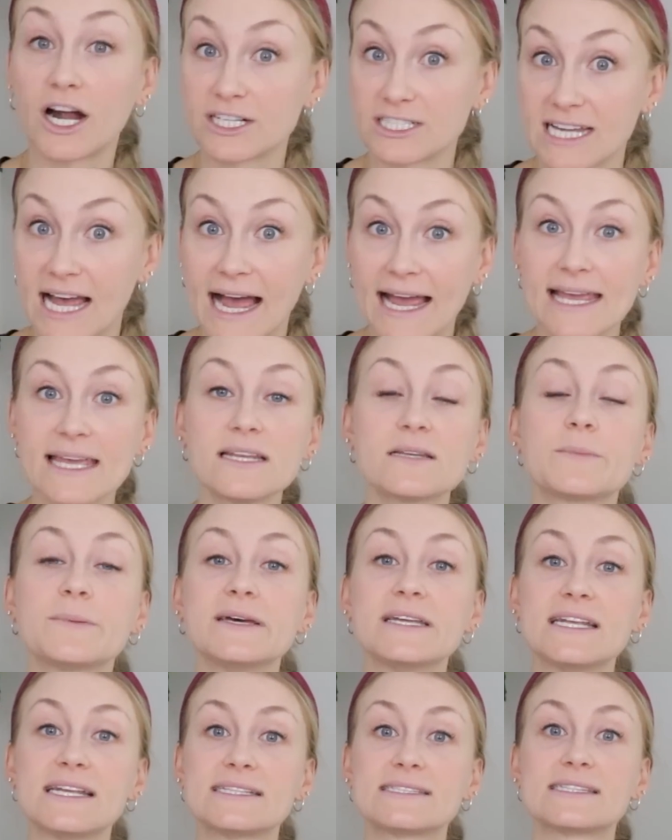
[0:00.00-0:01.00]
our diet,
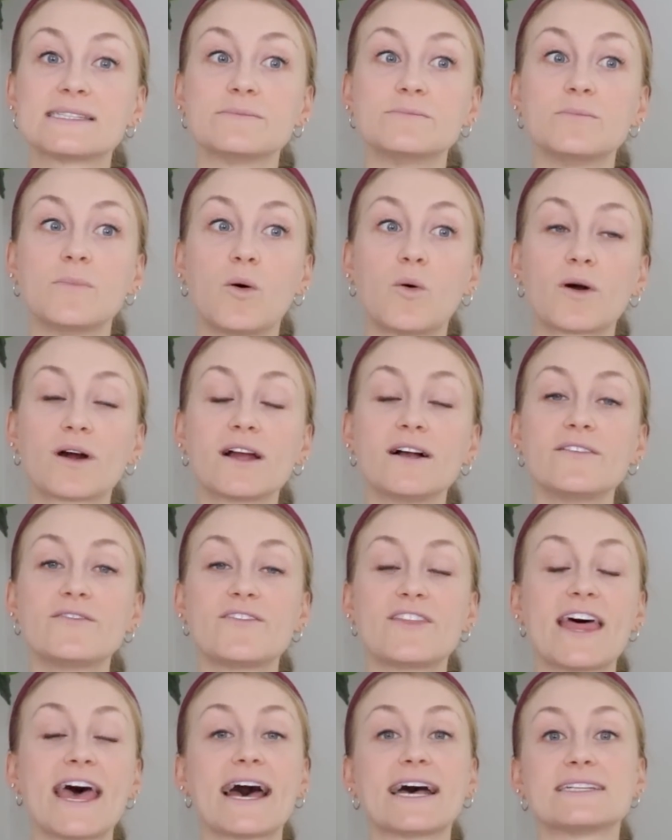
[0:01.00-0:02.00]
but it's more
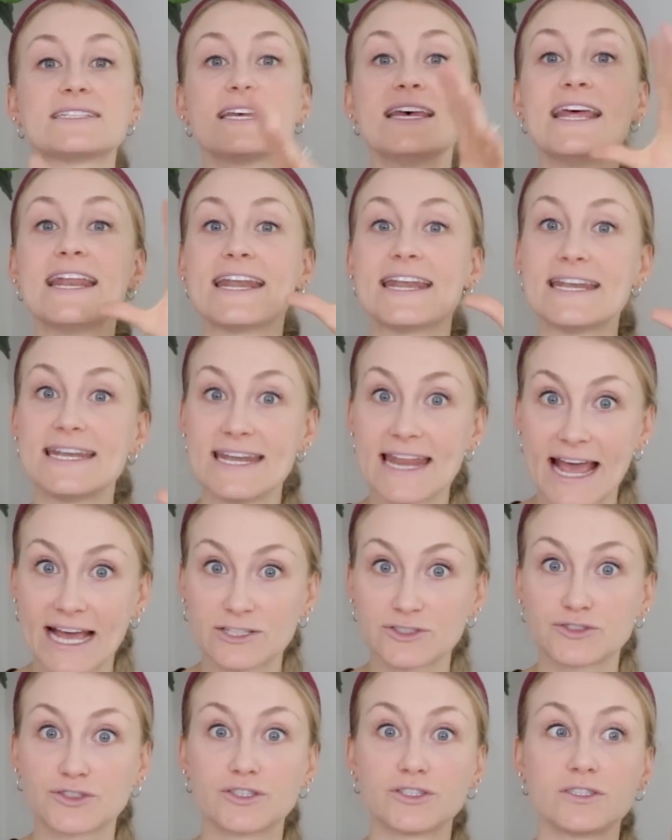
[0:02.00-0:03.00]
of that
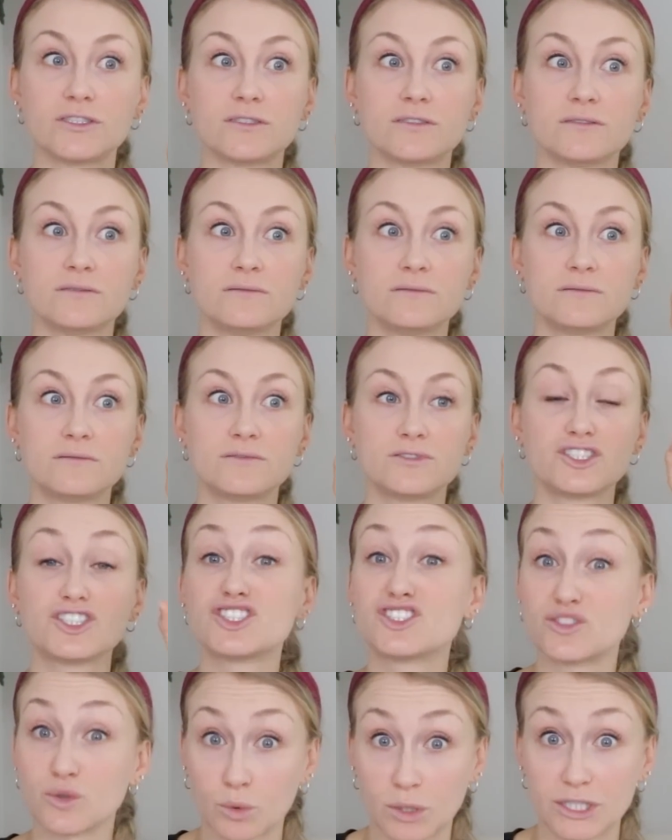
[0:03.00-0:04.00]
natural
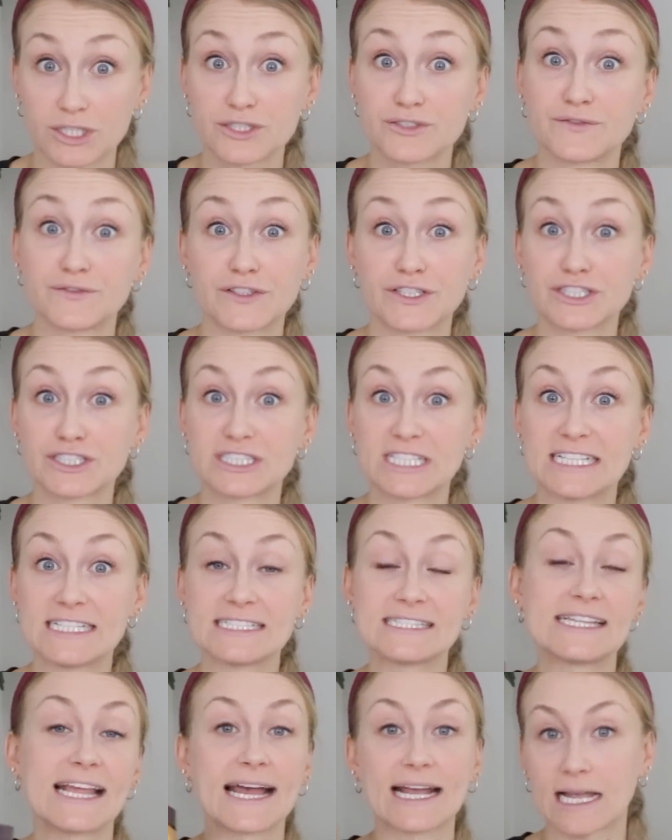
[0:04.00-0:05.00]
source
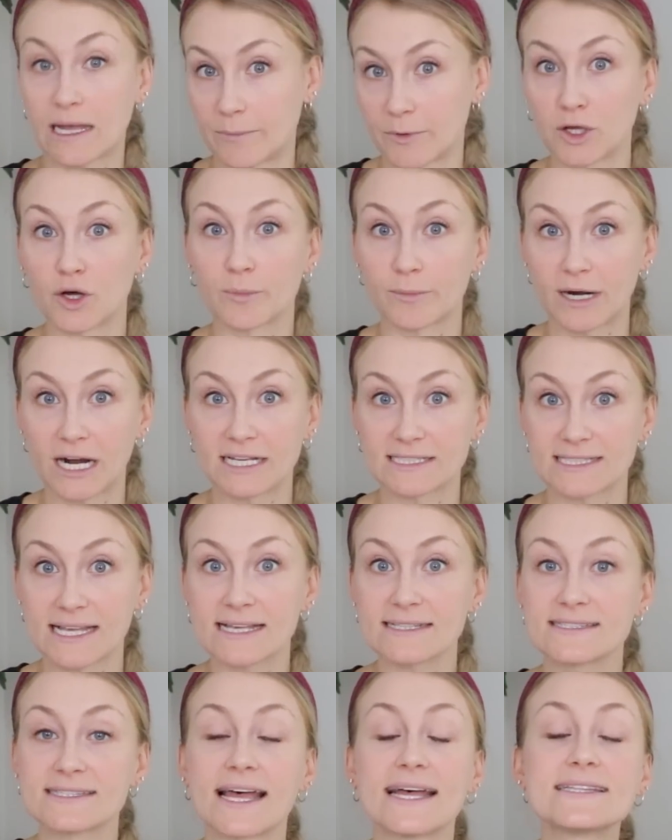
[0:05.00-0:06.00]
versus that chemical
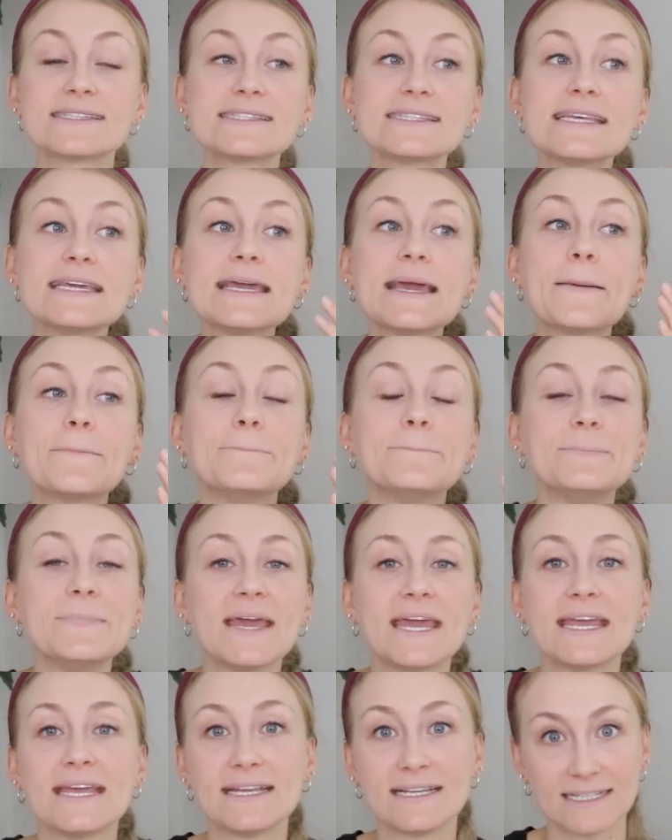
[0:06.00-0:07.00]
process. That's the
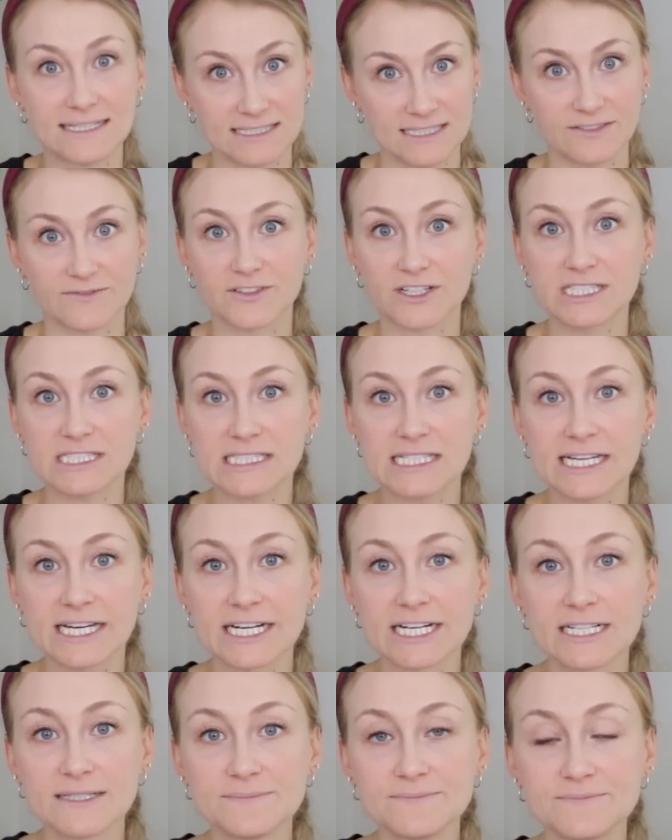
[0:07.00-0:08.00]
main difference
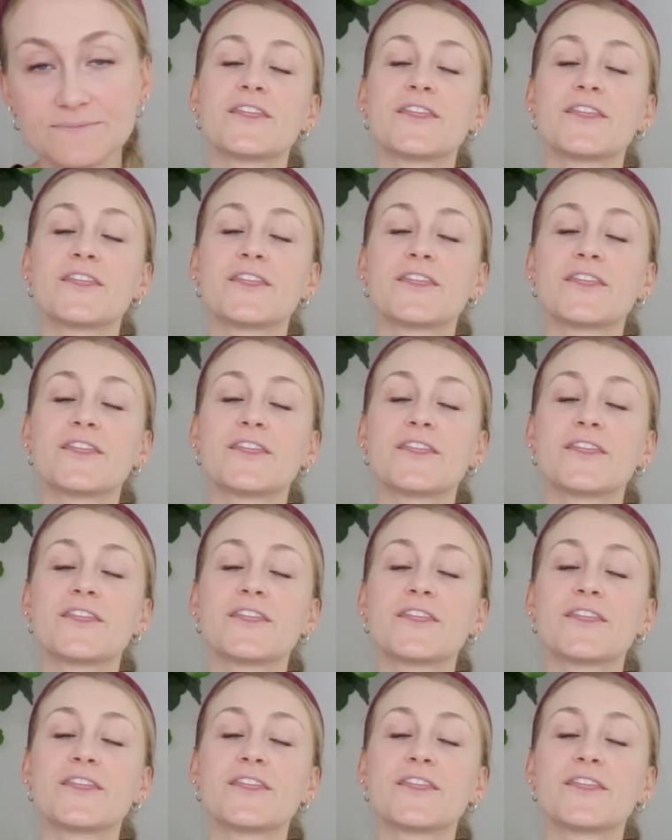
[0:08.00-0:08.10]
here.